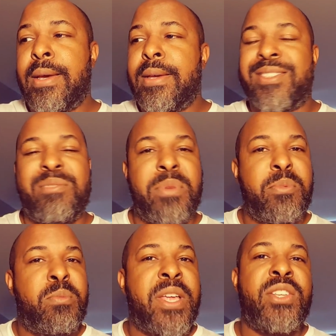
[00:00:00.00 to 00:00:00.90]
Some
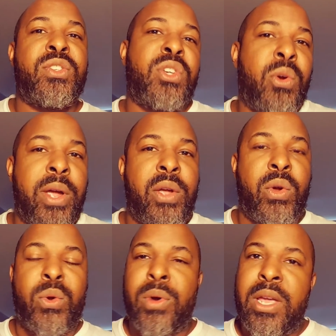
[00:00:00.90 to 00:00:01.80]
people may disagree or
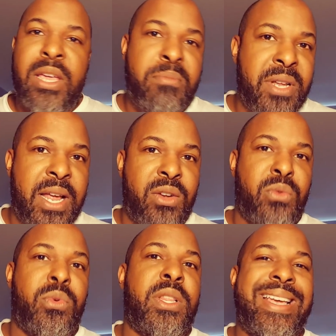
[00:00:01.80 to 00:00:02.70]
agree, but I
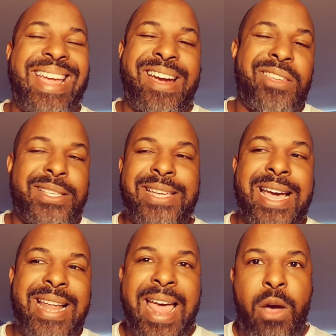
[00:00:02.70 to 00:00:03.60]
don't really care. That's
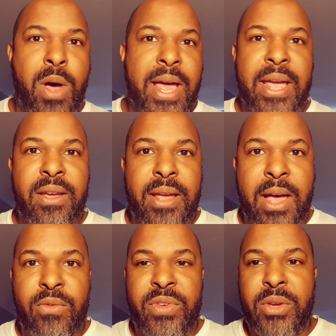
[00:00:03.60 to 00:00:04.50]
kind of how
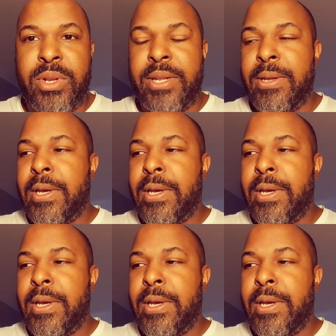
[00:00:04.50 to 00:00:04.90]
I viewed it.